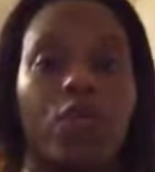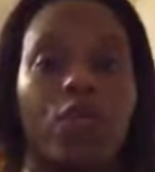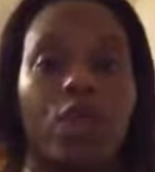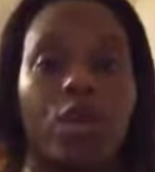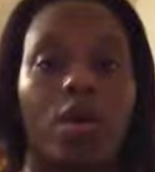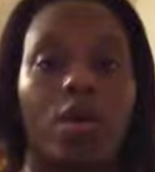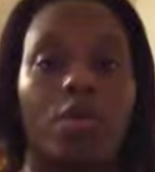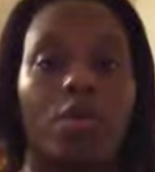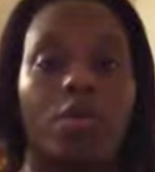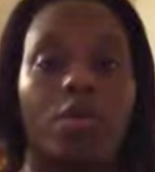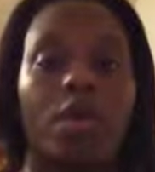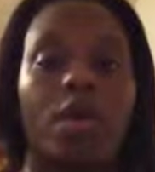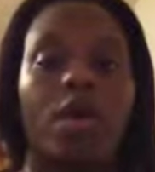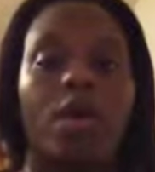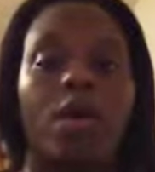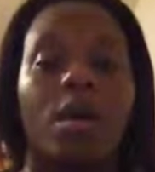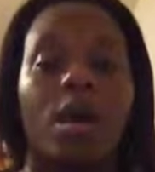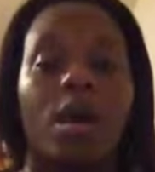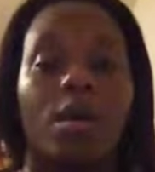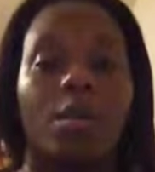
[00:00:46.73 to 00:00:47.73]
from
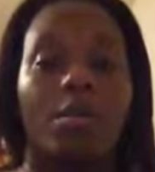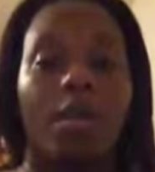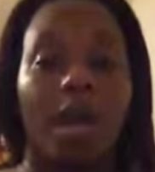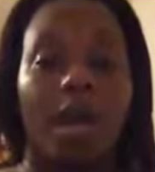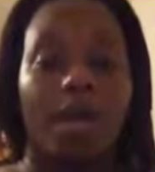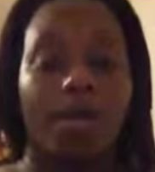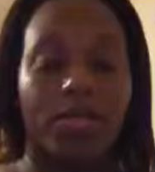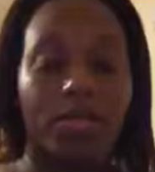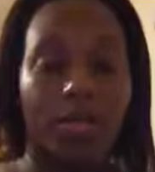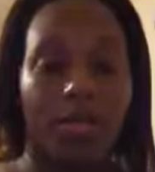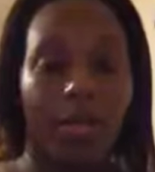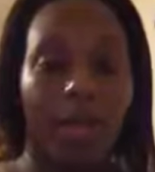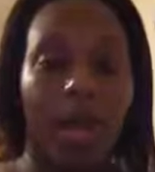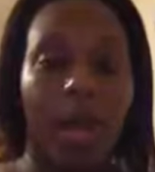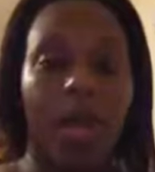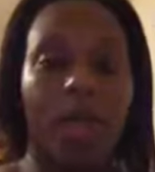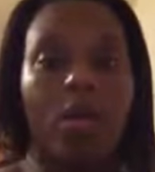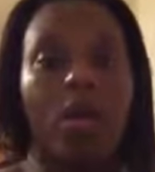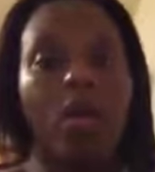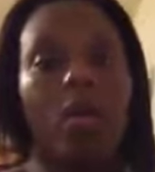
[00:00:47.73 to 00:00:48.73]
block to
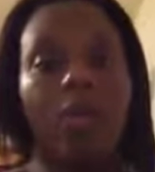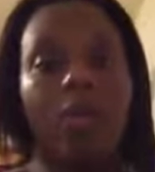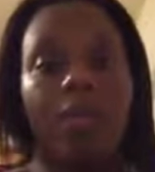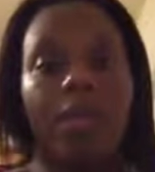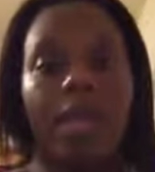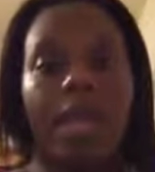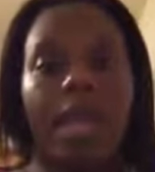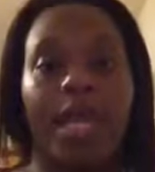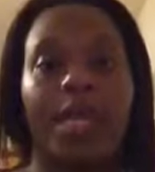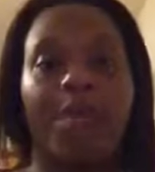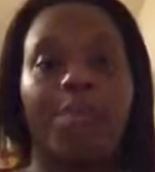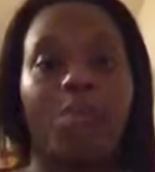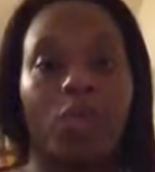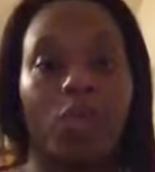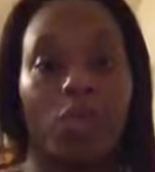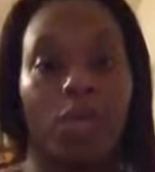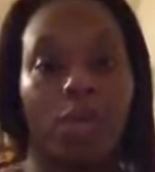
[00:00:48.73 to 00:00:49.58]
block on the game board.